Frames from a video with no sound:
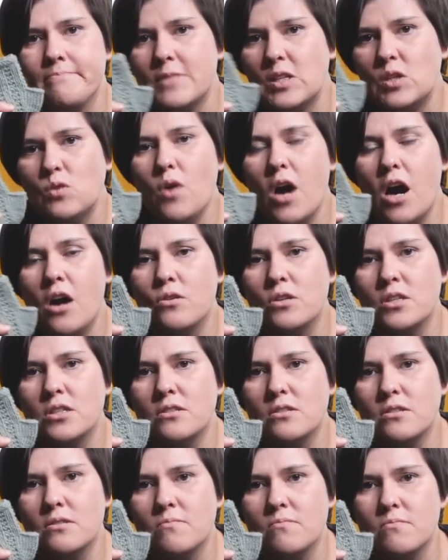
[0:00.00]
two
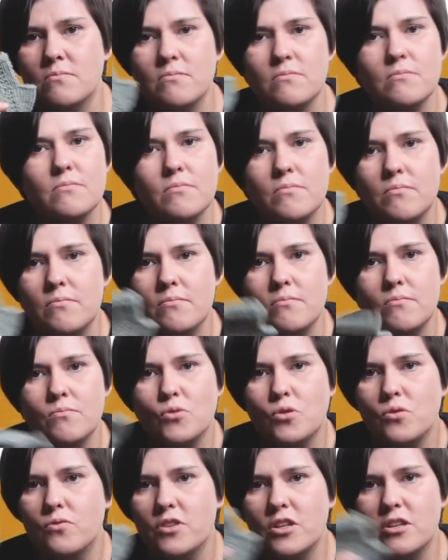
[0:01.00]
hour
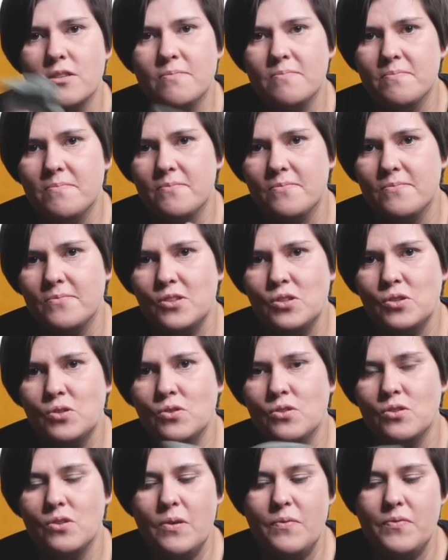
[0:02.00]
movie
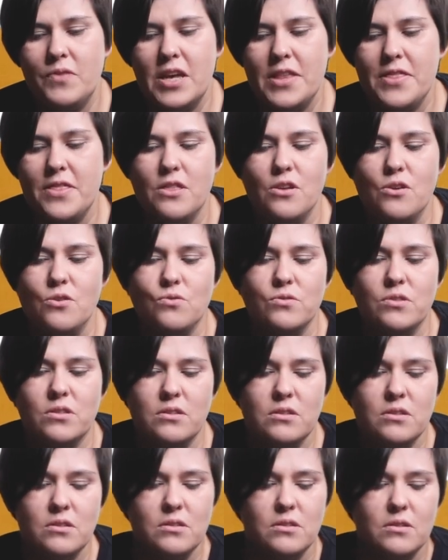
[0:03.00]
to knit those.
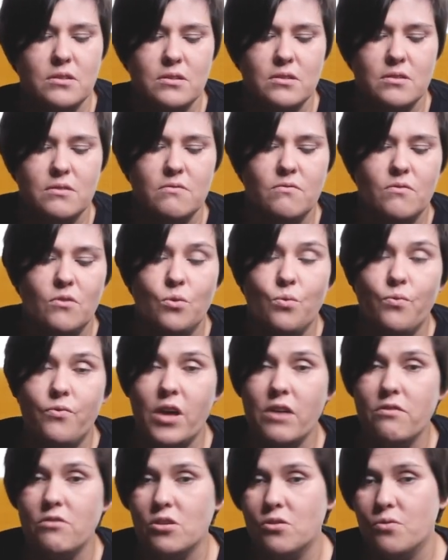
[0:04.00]
It's
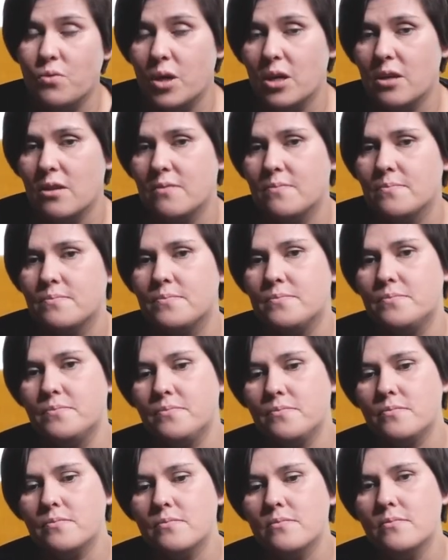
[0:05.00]
very quick,
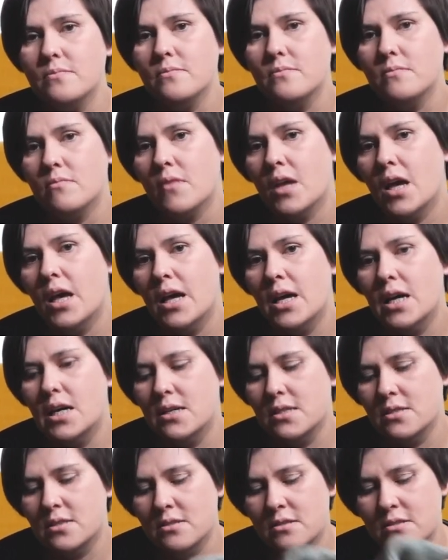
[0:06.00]

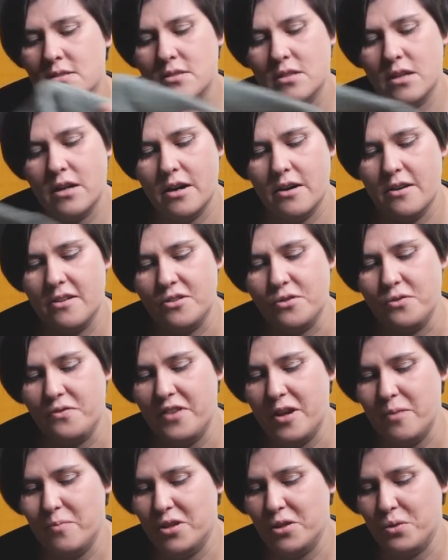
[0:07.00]
and your
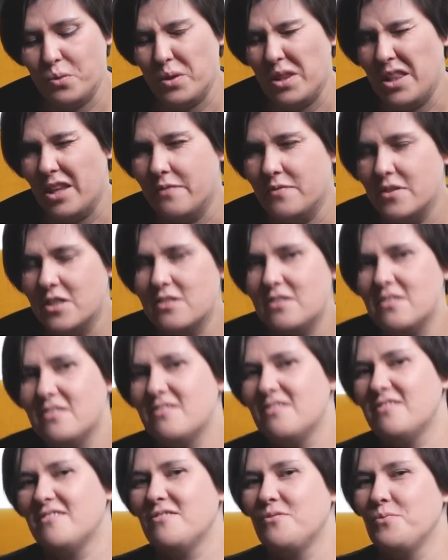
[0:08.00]
family will love it.
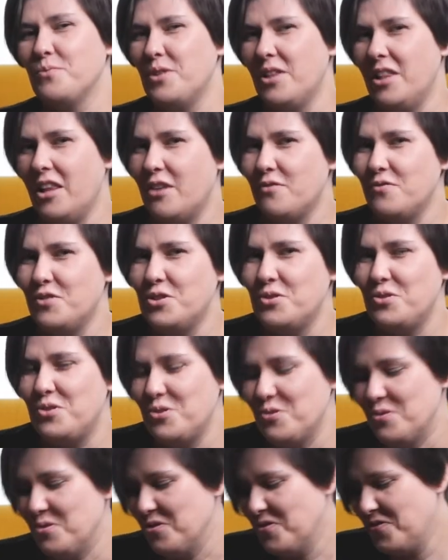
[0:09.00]
Will love you
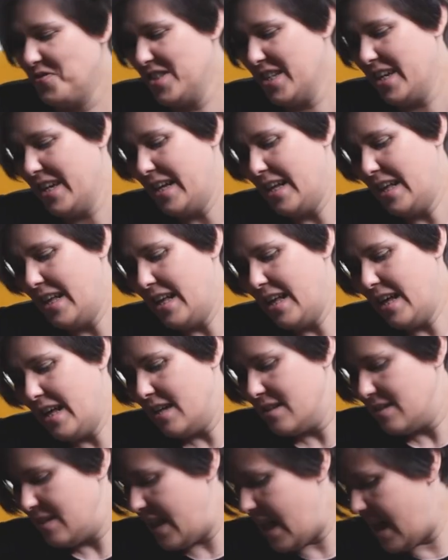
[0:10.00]
too.
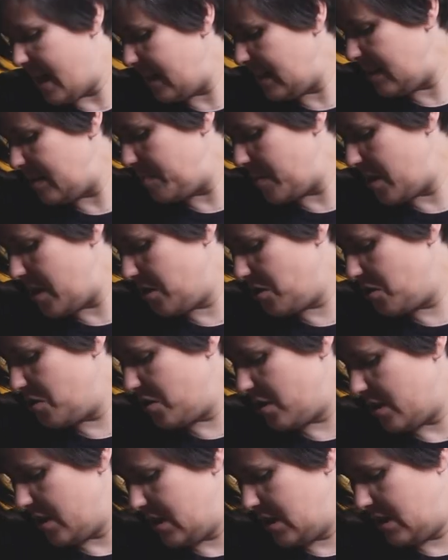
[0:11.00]
Last but
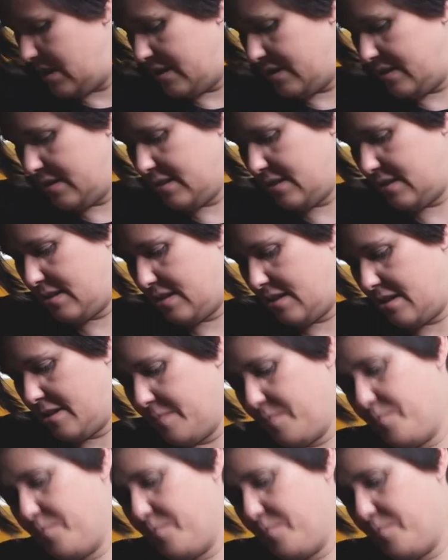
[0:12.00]
not least,